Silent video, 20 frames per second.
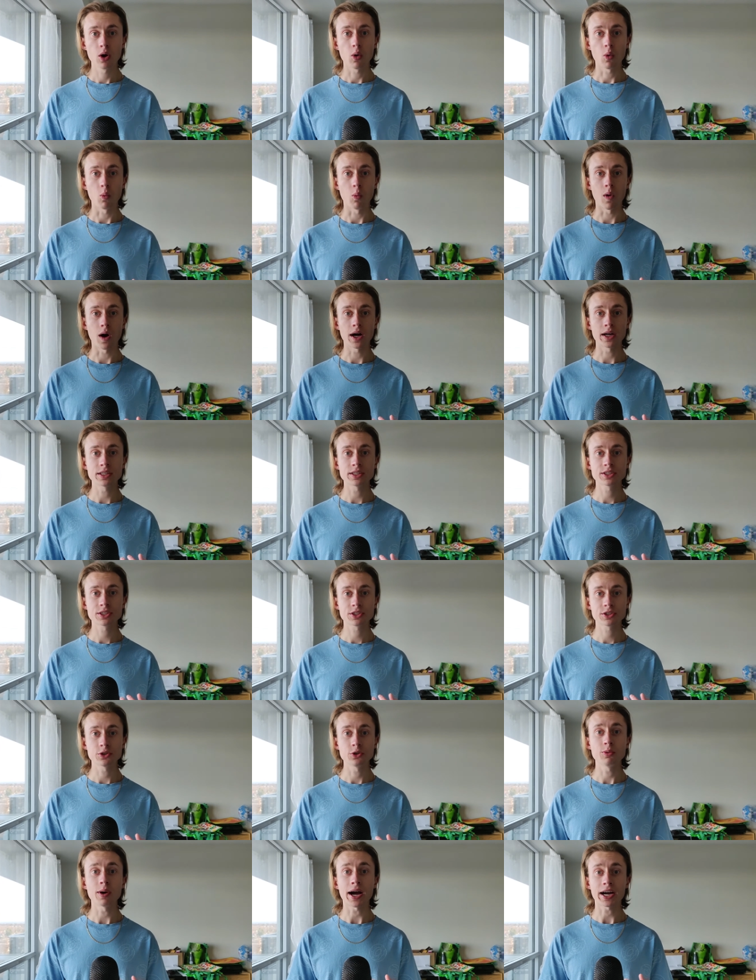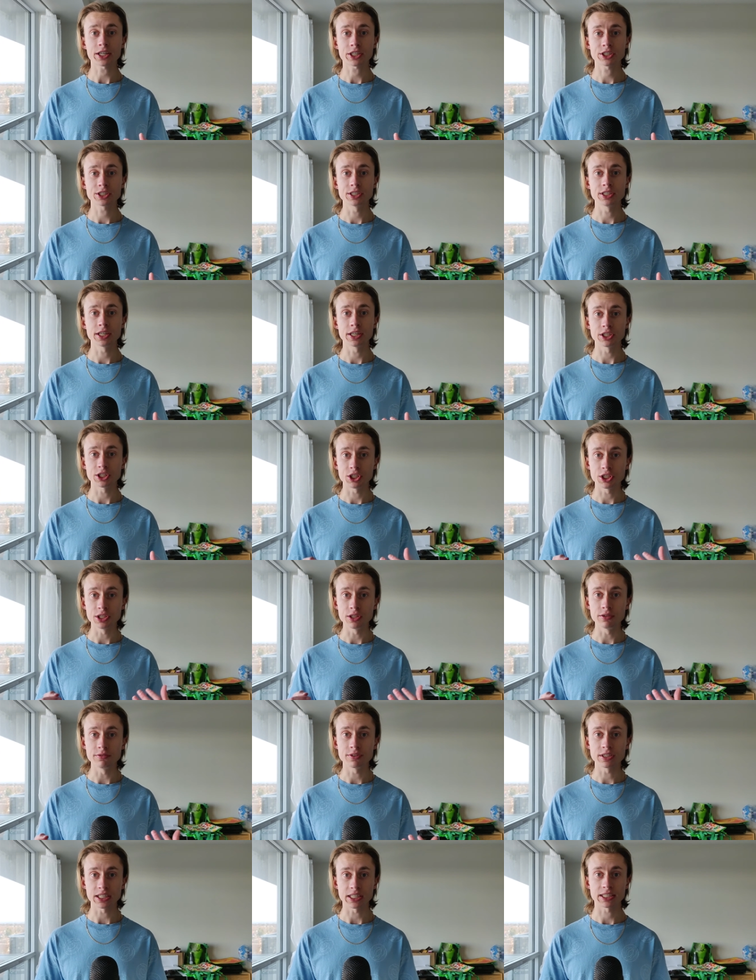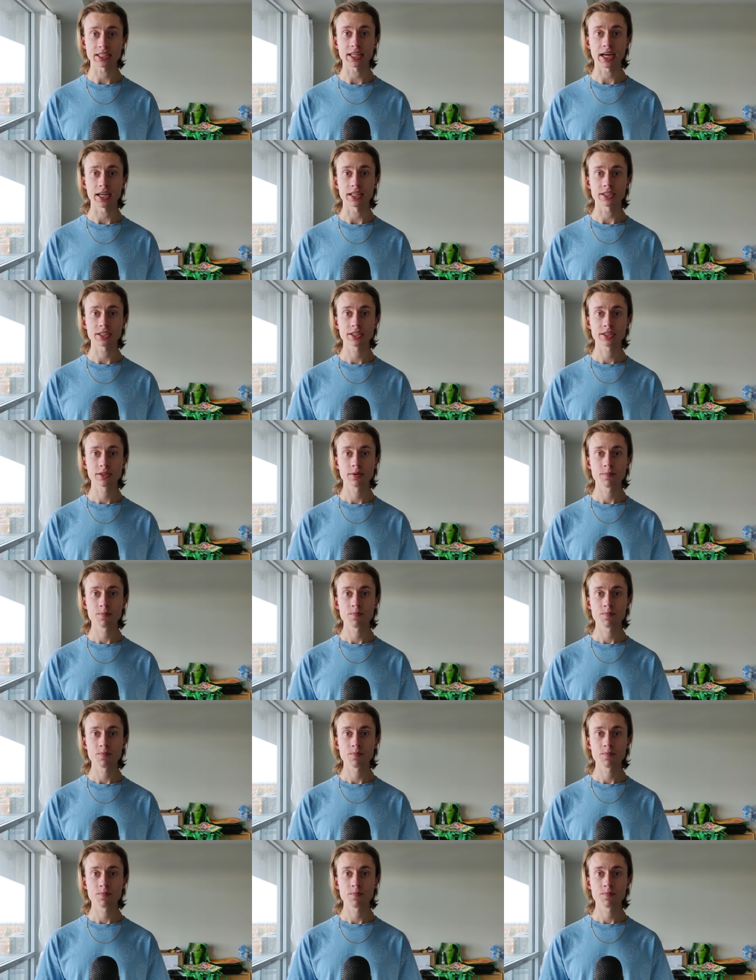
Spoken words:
once you actually achieve success.